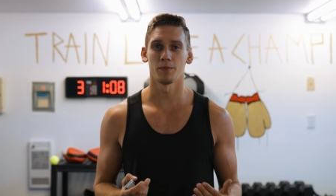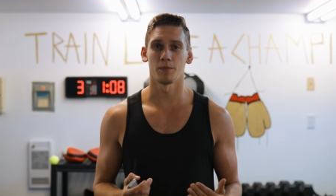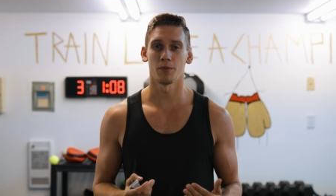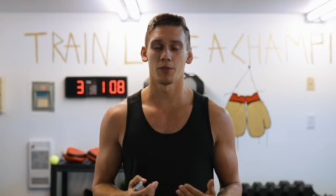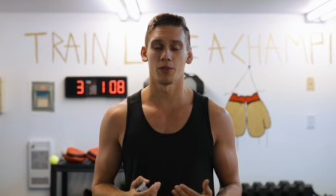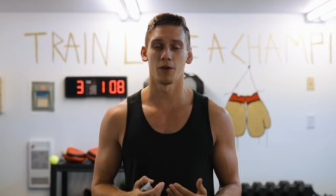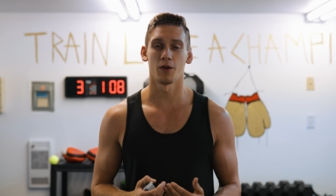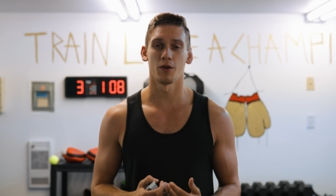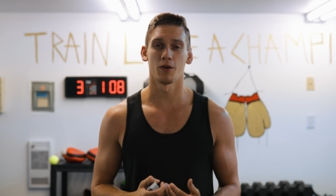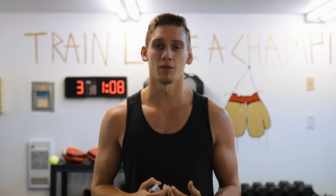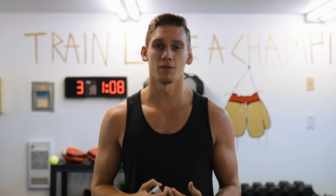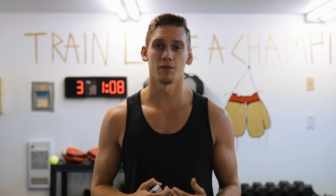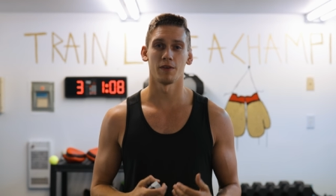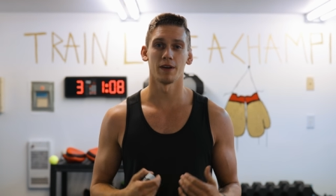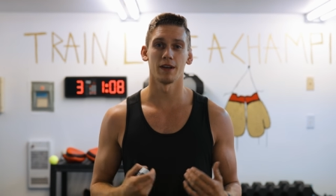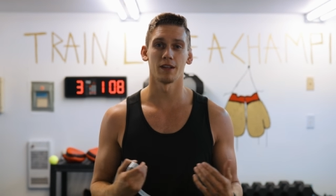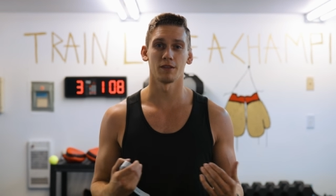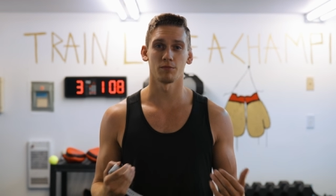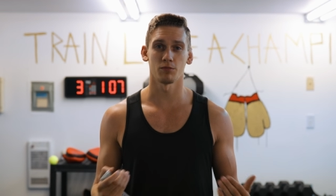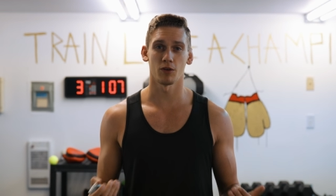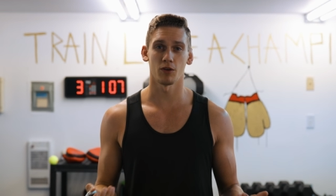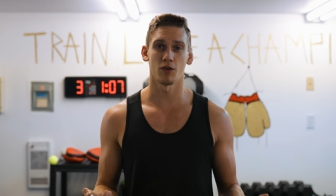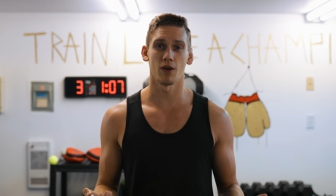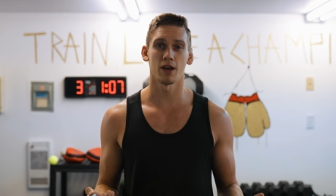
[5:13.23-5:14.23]
their fitness
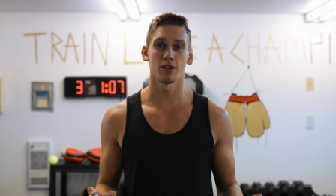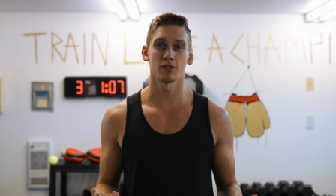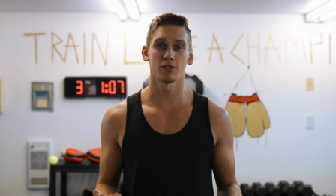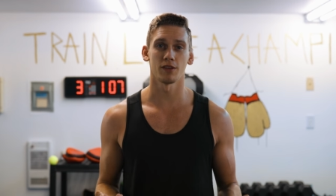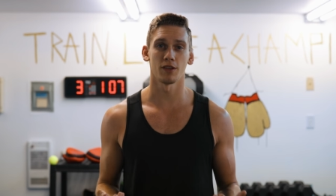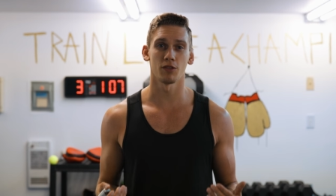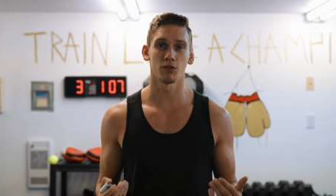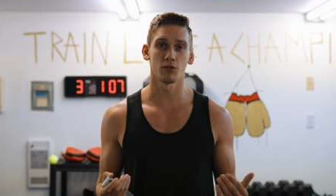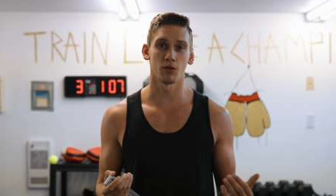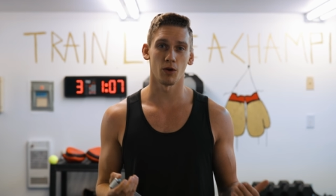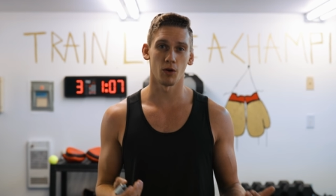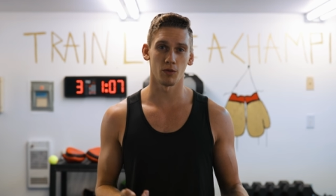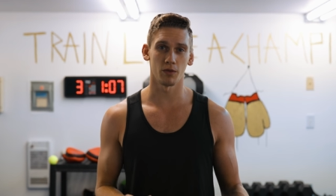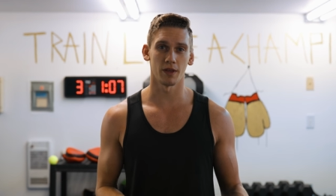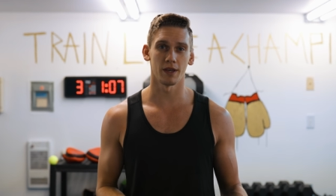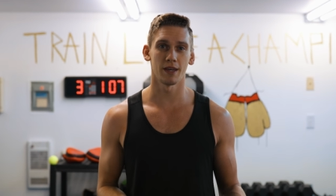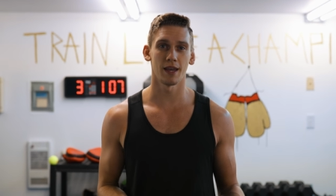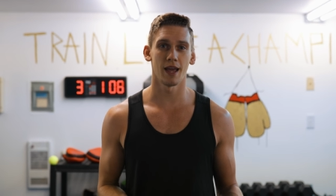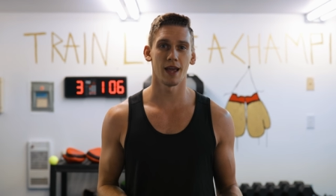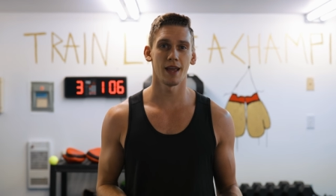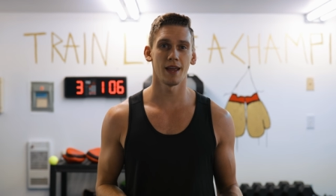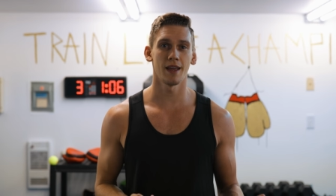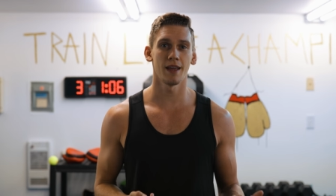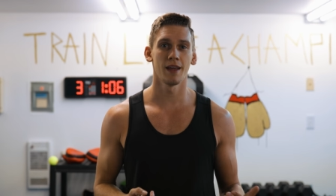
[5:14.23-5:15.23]
progression throughout the
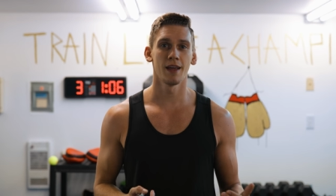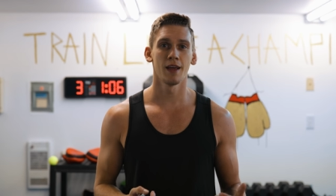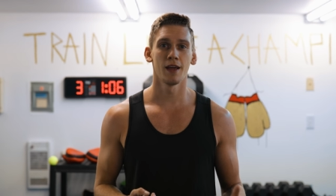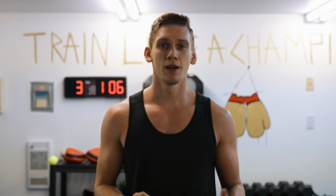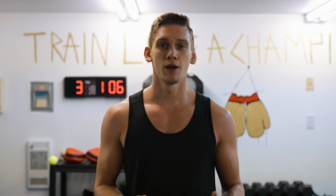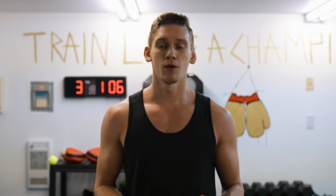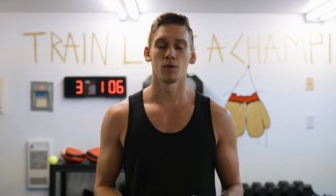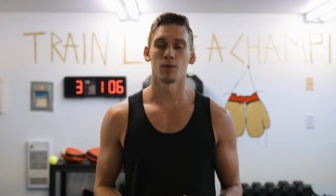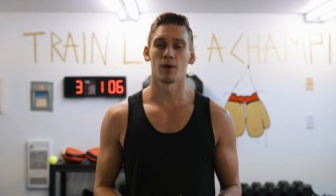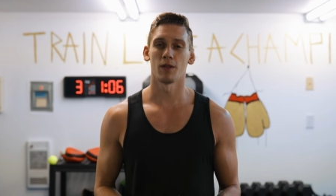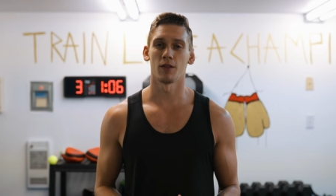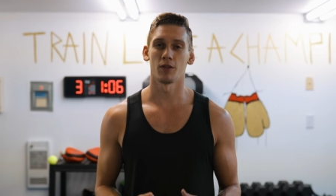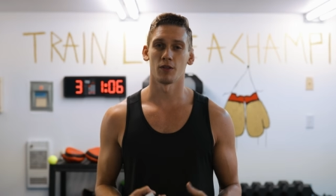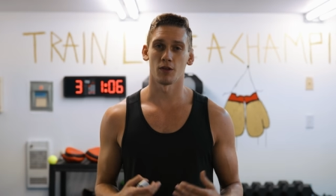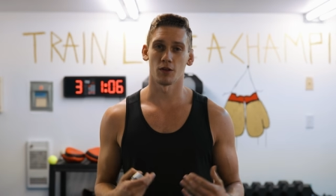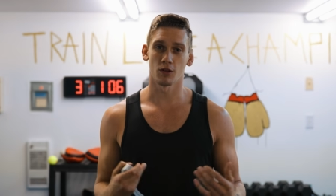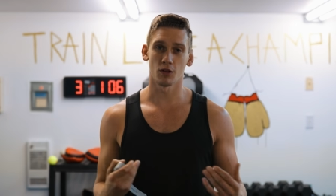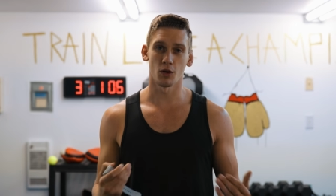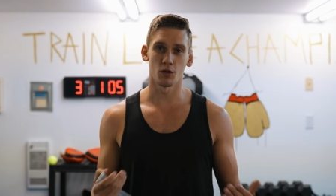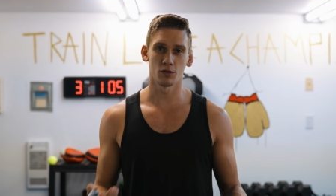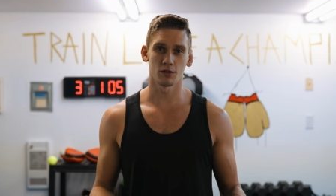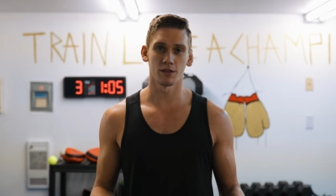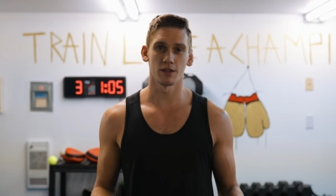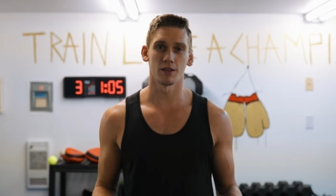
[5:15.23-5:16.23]
day, whether they're
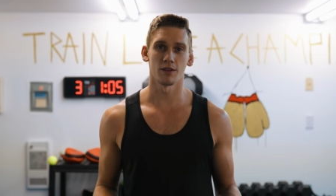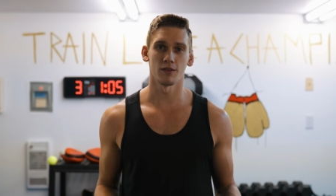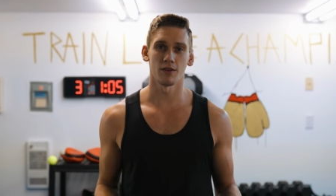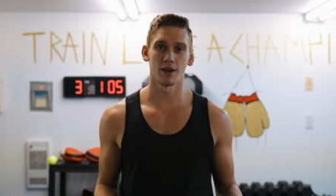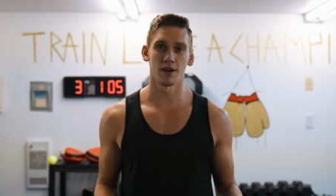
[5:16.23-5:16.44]
closing the